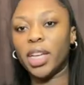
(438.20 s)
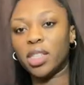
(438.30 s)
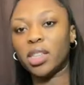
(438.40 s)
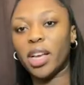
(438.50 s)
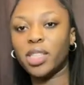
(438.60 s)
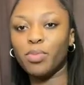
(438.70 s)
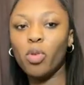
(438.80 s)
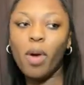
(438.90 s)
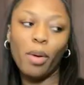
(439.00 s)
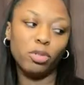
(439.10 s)
it in a size
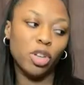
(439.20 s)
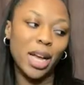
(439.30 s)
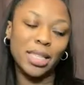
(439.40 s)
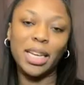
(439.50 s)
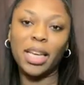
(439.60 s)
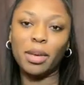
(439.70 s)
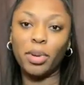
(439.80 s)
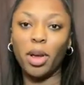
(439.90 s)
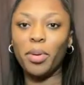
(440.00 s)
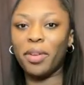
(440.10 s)
small. I will try to link it
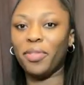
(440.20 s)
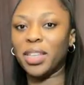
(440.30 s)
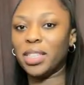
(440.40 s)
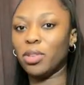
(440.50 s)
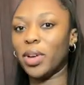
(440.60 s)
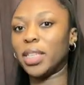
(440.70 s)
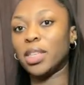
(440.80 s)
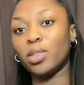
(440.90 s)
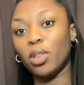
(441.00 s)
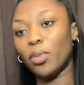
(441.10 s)
below if it still
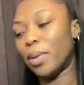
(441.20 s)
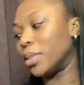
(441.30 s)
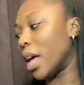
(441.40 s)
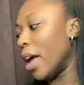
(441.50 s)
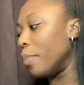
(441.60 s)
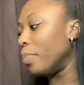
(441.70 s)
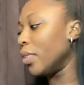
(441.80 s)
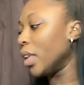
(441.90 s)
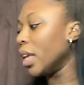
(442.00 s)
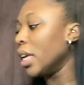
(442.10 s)
exists on the website.
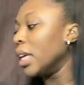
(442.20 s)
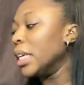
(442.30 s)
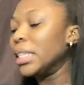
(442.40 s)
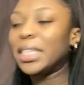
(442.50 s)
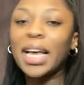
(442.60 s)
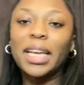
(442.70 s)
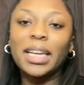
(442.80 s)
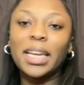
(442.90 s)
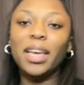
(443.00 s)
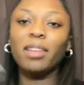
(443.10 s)

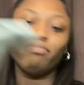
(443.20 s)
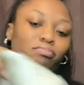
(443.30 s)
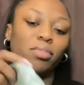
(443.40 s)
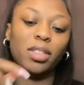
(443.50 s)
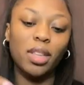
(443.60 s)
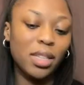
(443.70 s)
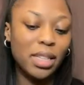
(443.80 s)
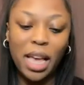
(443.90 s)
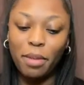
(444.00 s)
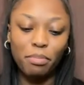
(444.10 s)
Secondly, the
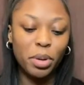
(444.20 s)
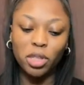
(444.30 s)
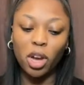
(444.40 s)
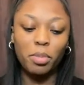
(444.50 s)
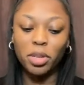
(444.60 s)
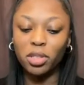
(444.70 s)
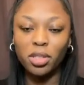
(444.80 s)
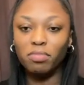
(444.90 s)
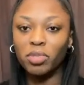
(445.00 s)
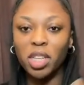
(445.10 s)
same
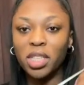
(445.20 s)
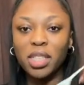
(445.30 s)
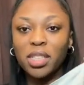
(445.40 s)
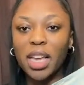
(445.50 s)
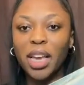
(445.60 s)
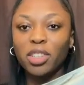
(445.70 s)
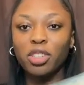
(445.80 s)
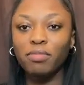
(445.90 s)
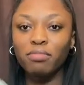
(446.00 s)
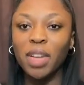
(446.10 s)
pajamas, just in
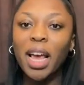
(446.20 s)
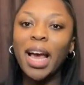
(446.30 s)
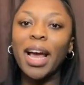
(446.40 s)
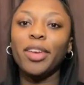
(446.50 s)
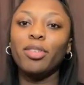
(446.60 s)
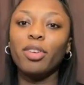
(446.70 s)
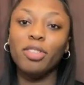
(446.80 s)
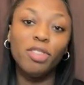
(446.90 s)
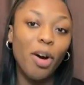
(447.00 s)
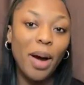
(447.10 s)
sage. And you
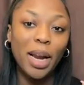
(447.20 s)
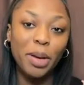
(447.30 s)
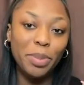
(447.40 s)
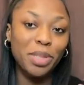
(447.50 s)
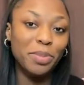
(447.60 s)
lot know I love me